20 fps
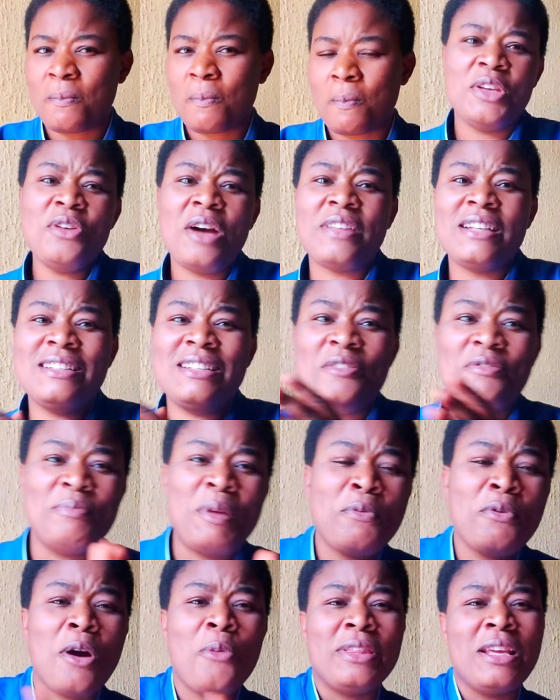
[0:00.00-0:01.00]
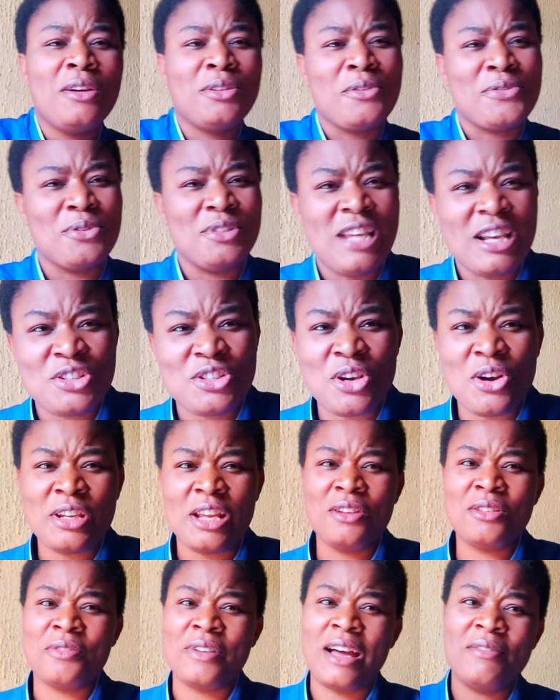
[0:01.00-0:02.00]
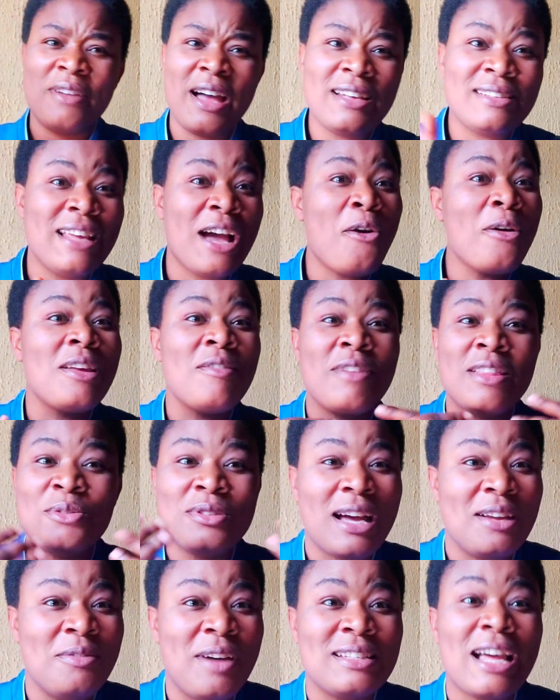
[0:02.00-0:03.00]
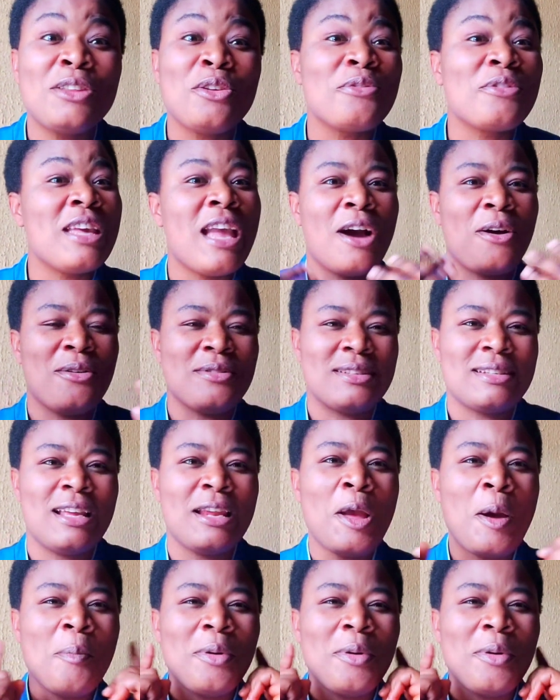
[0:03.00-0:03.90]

You know, after delivery, people come with a lot of suggestion, a lot of advice. They are all giving those advice out of care and concern.